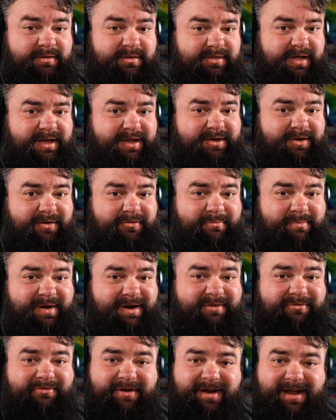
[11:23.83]
Well, thank you,
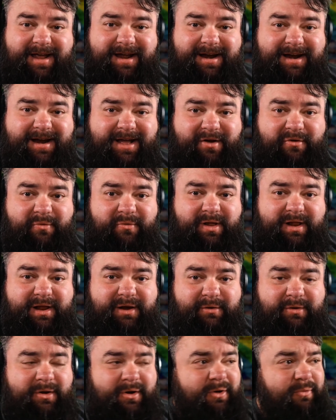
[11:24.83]
everybody, for hanging out while
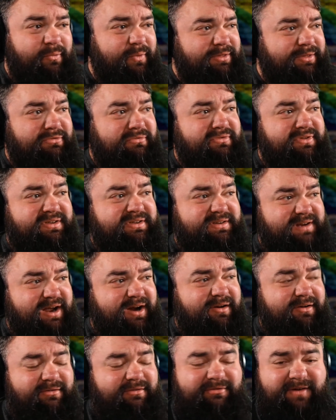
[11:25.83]
I went through this
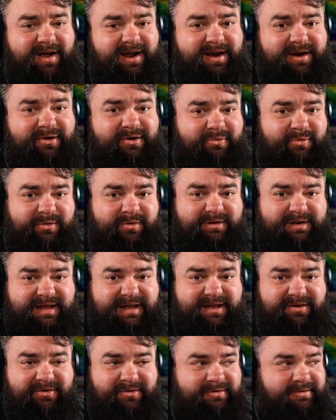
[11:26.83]
terrifying
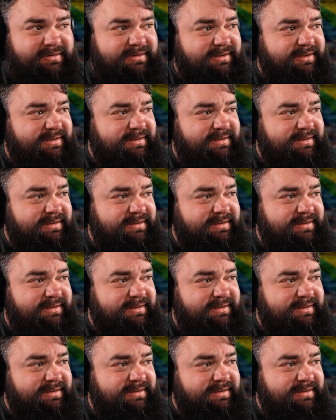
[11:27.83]
ordeal